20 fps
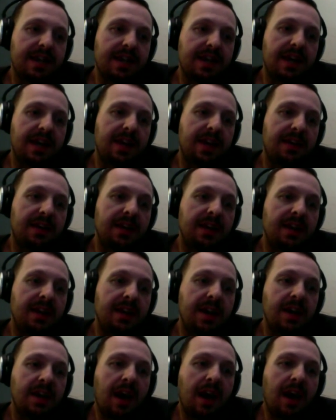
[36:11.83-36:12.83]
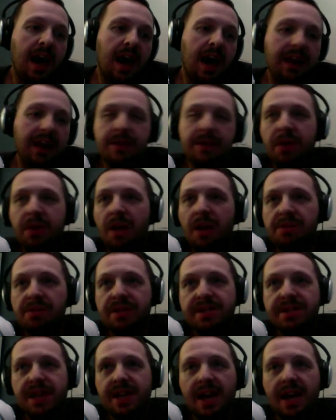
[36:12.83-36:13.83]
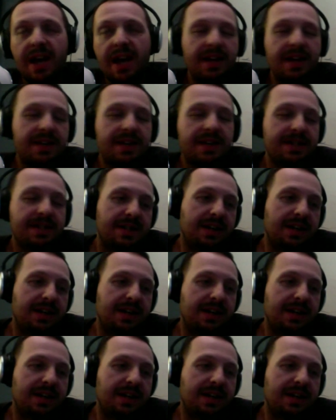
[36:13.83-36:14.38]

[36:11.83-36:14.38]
and highly publicized.